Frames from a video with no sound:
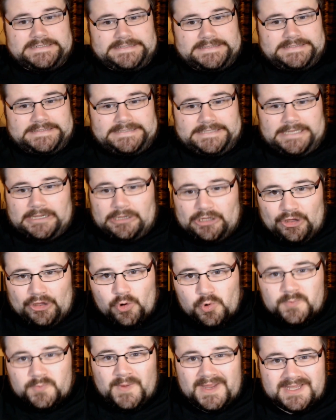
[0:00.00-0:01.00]
Not
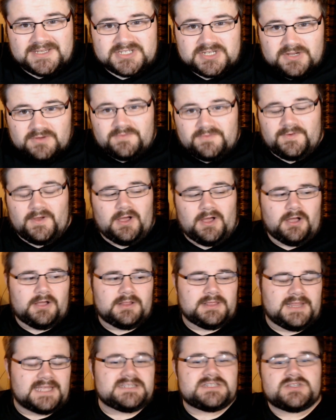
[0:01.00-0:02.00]
going well so far.
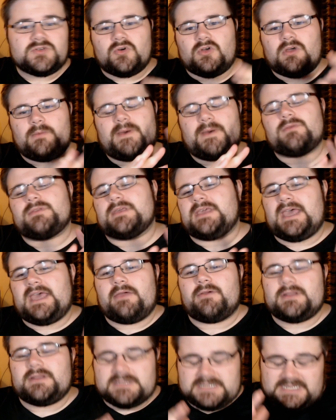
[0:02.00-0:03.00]
Let's talk about the
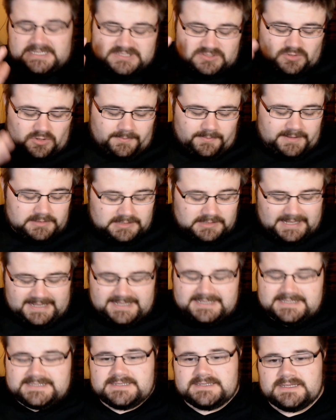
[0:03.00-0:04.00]
characters. Let's talk about
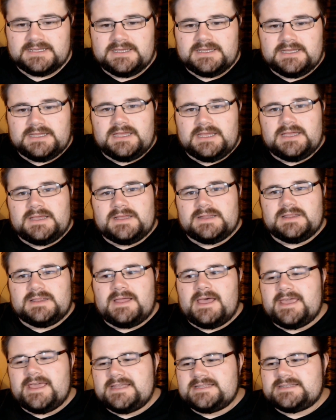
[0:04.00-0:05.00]
Light.
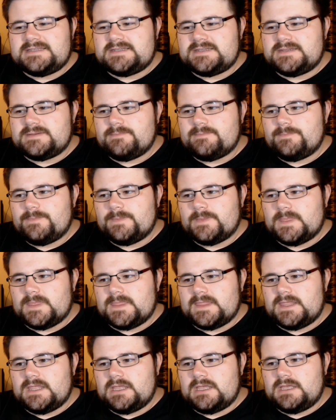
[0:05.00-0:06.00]
Light
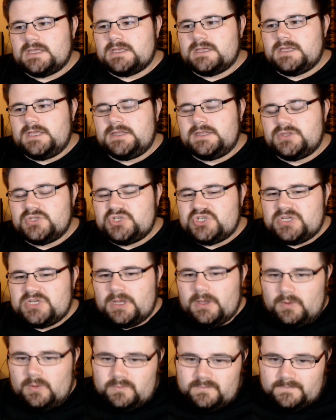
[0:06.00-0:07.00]
in the
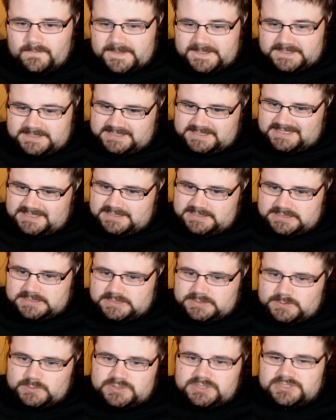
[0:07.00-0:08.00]
show, and again, I
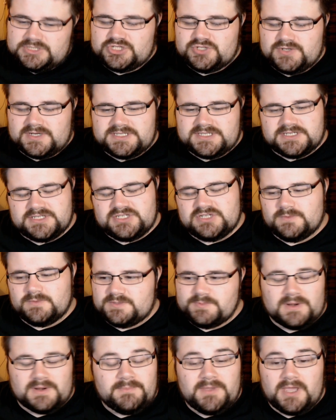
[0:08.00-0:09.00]
don't want to stress this too
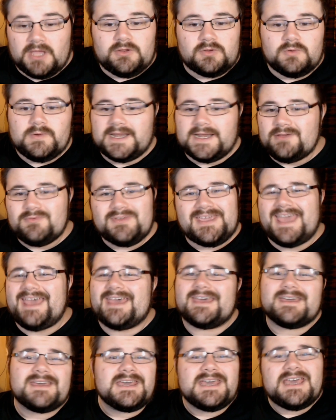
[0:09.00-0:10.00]
much, but I'm going to. I don't
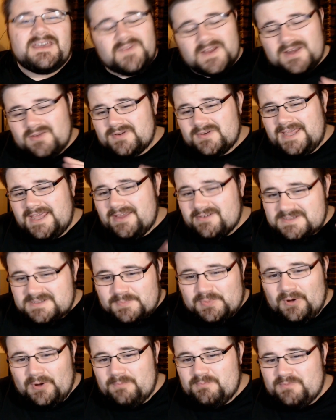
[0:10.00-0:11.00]
care. If anyone here has a
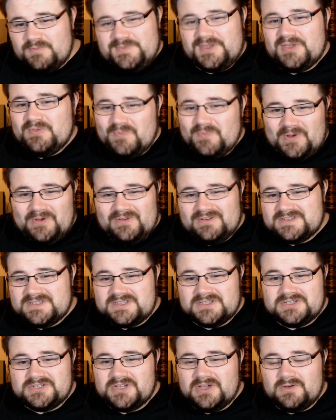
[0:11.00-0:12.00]
problem with me comparing it to
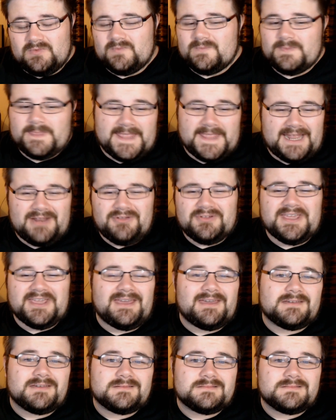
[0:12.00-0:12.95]
the show, I don't care.